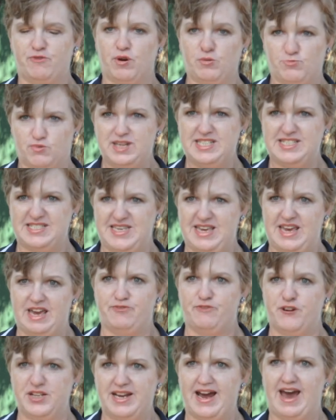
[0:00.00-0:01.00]
of what we see
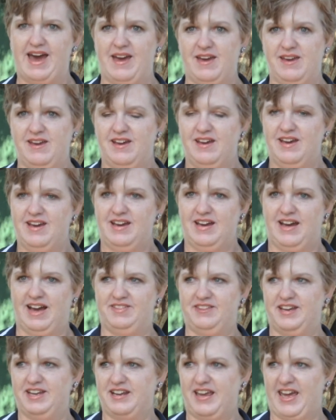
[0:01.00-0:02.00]
every day.
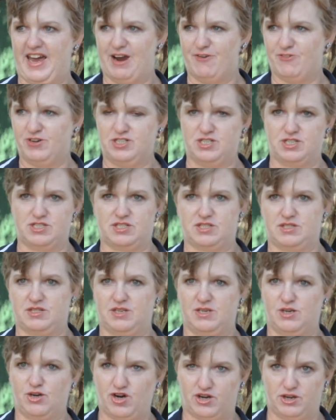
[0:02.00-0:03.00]
And then Karen
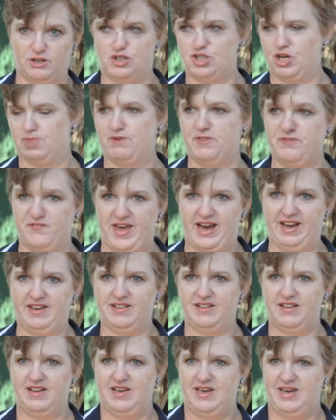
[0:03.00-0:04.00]
just got on top of
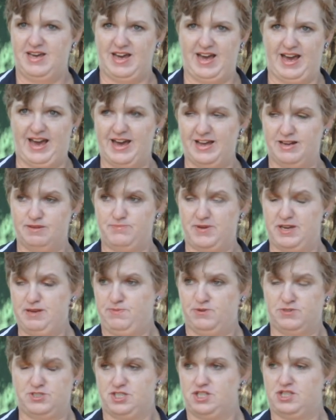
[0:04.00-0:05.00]
that, and
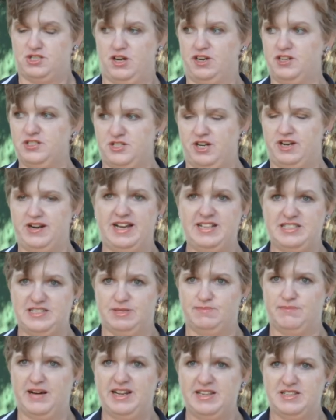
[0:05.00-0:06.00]
people just started
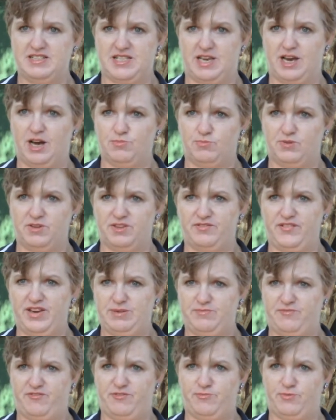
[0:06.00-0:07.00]
donating money to help with the
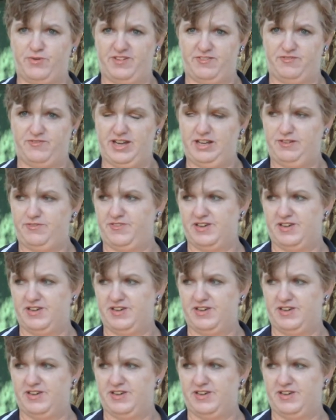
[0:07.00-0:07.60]
vet